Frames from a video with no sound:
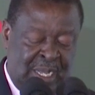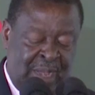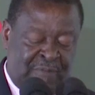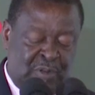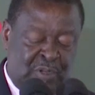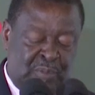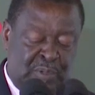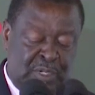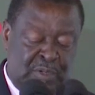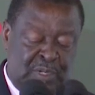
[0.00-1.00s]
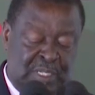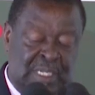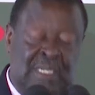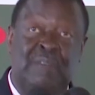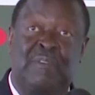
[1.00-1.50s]
have contributed to a
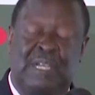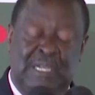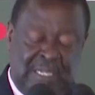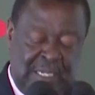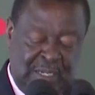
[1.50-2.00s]
significant